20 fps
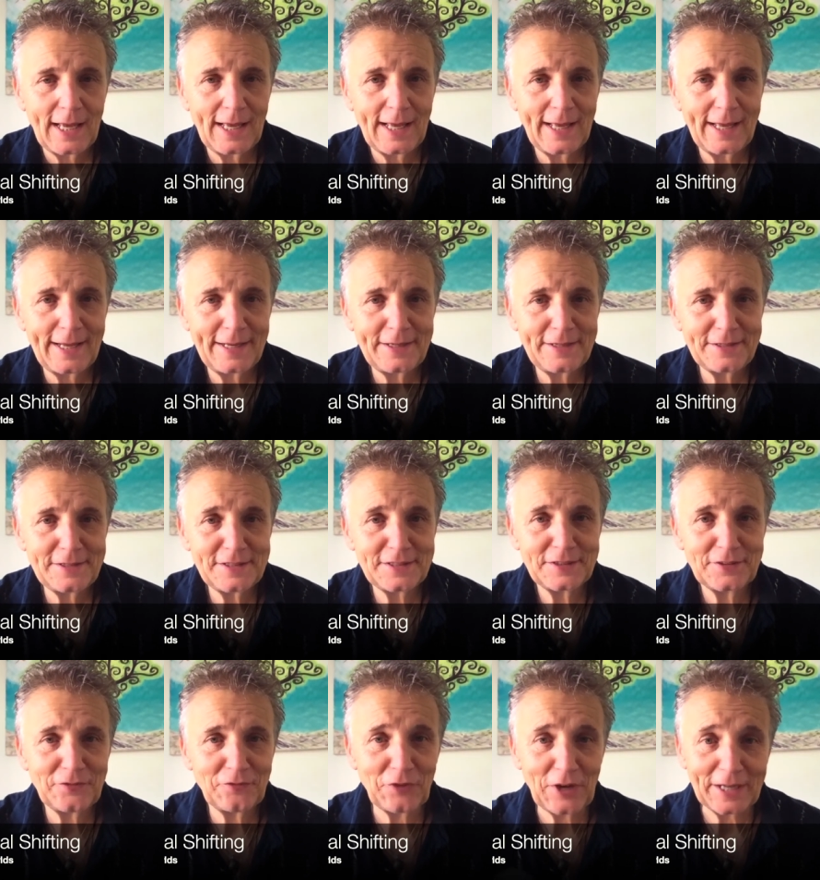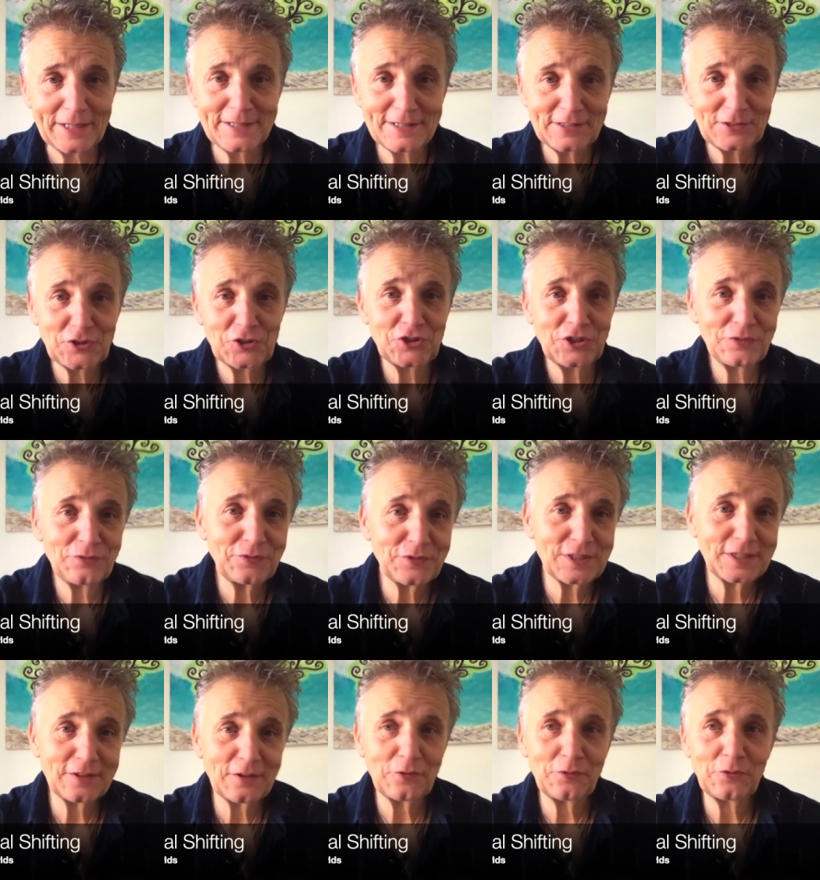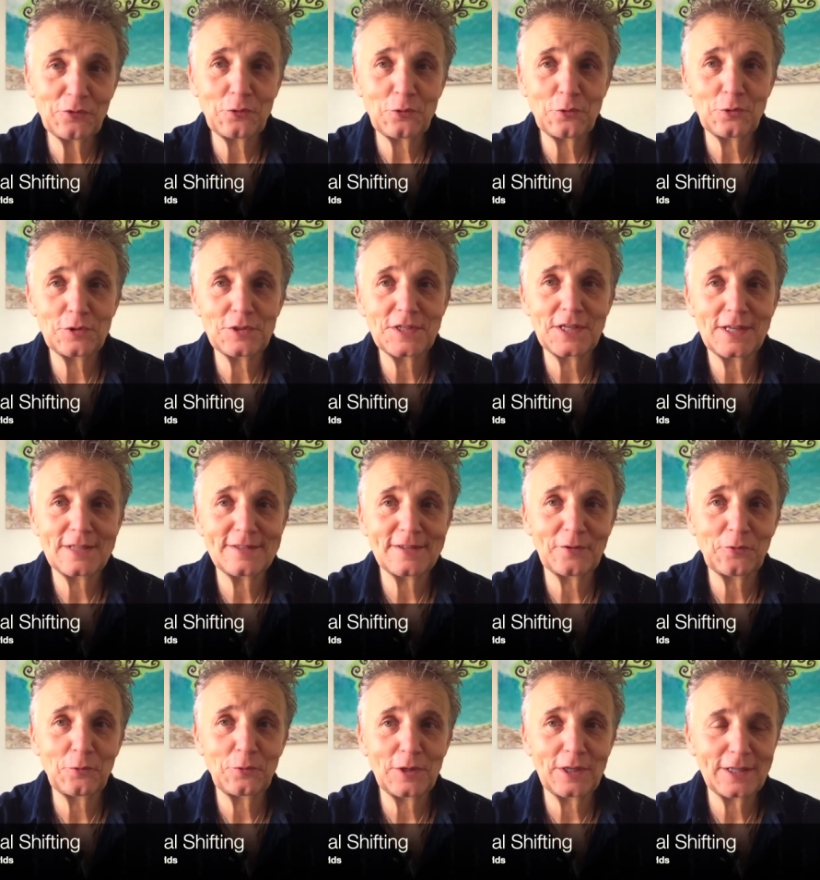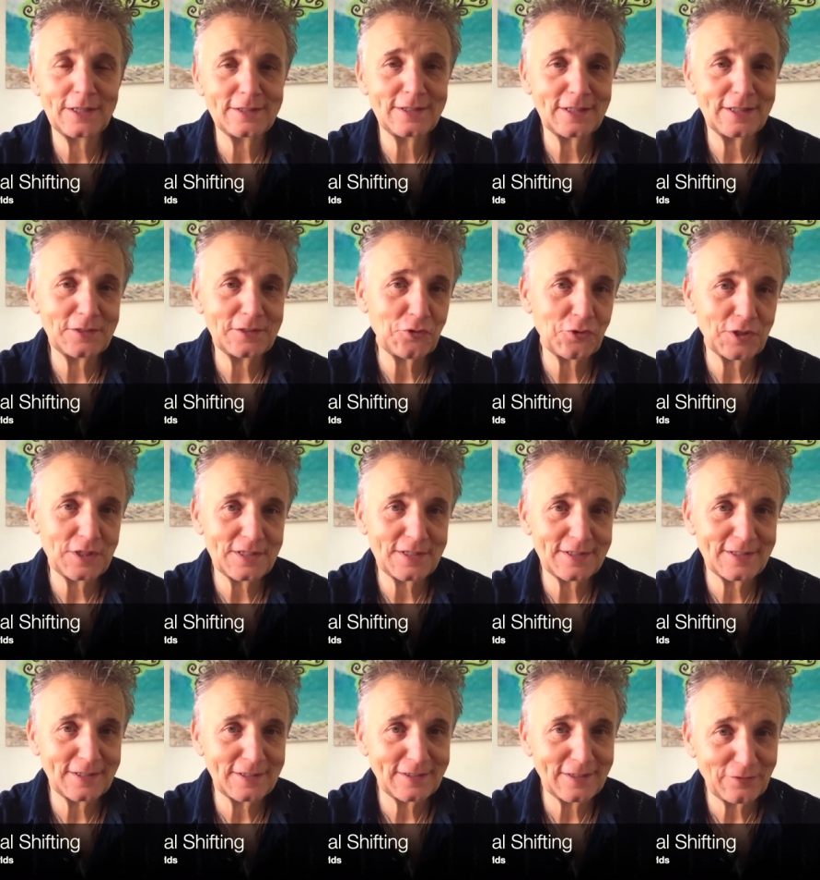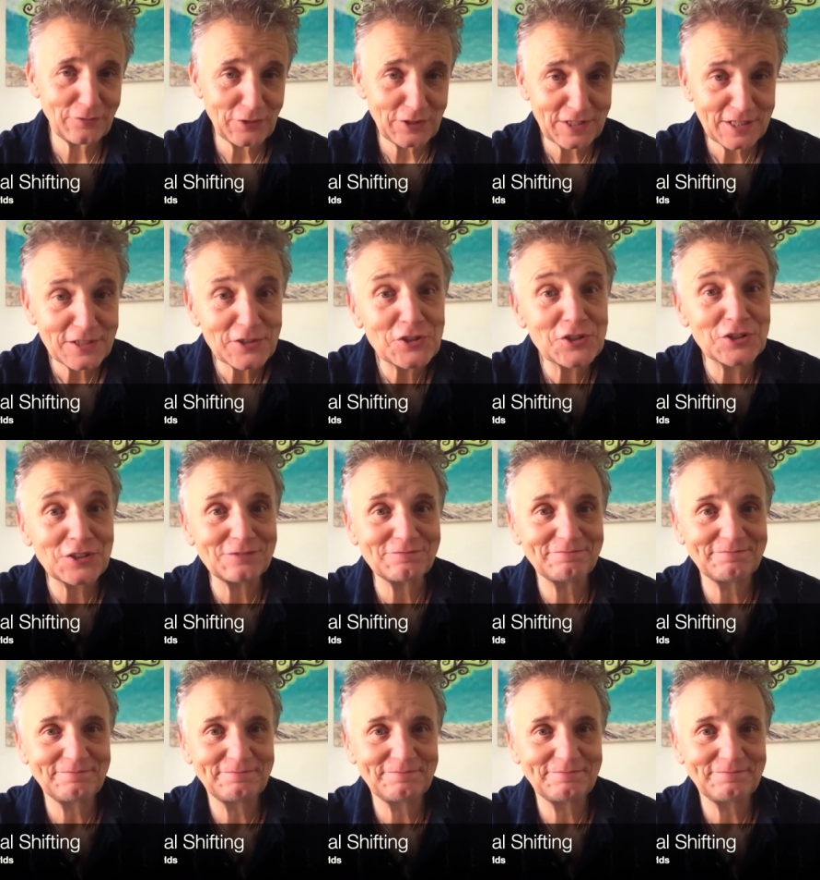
And vital shifting, of course, has a quite interesting definition.